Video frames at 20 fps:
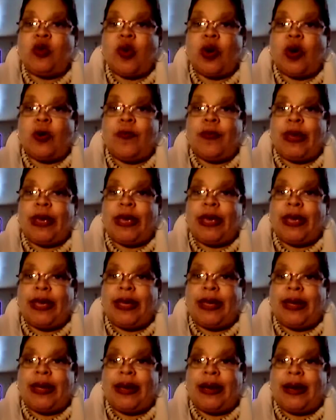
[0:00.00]
will
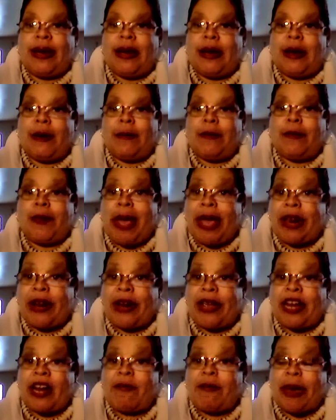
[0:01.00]
be
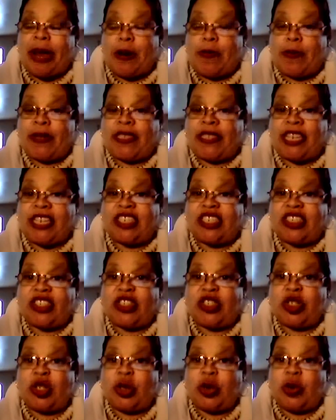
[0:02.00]
in a better
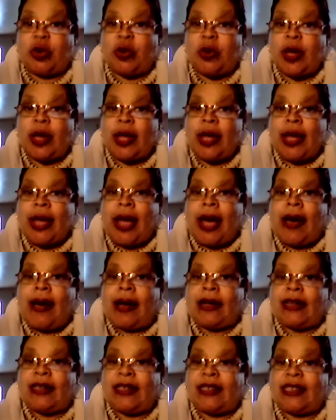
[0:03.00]
position to
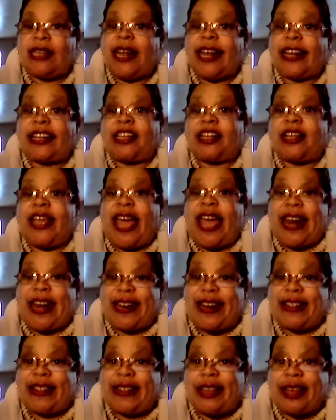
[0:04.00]
select the
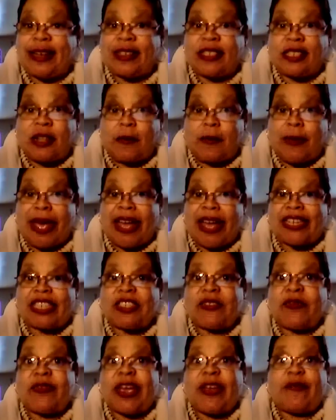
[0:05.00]
candidate that is the
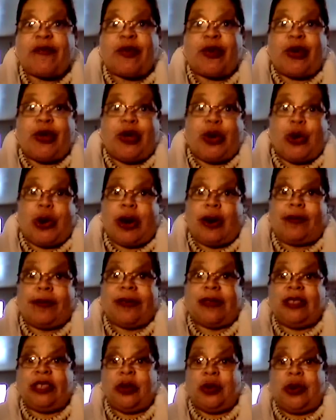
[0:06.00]
best fit for
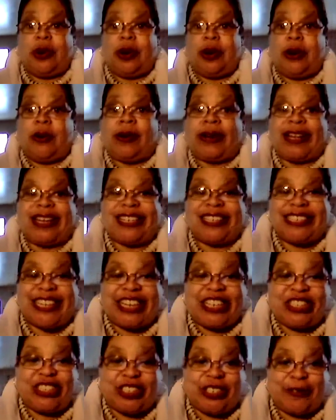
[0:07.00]
your
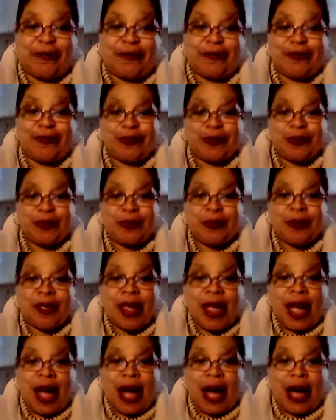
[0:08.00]
organization.
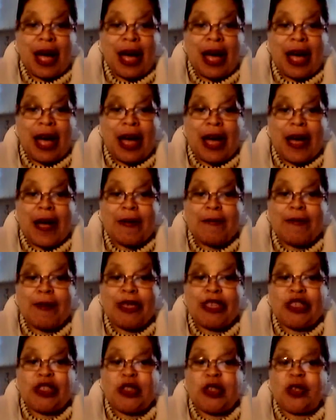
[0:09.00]

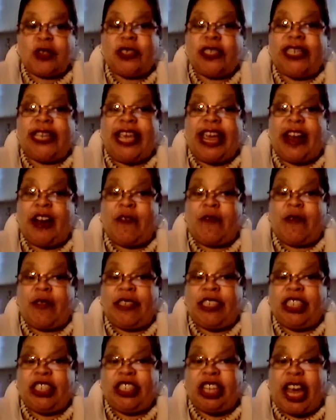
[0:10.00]
Be sure to
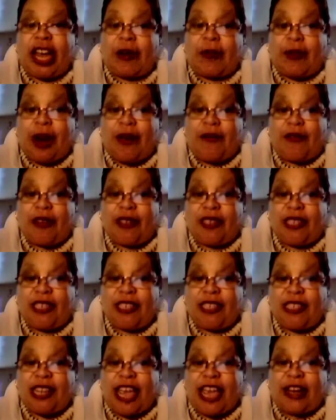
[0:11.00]
carefully check
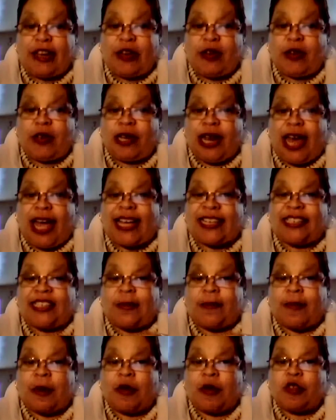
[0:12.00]
references and utilize
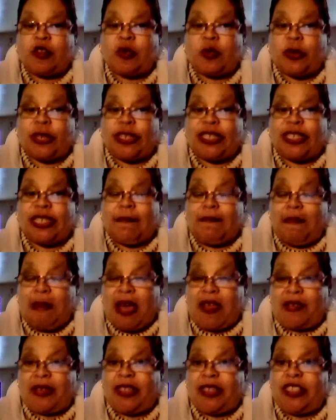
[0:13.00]
the most recent
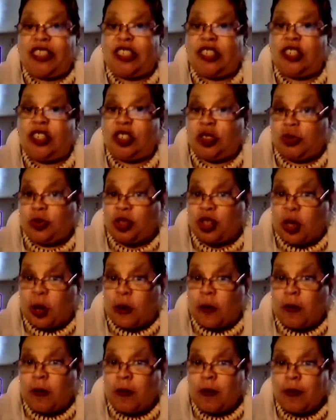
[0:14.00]
methods to do
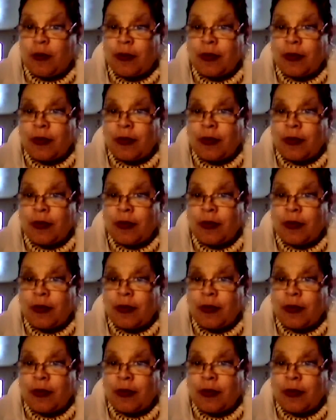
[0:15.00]
so.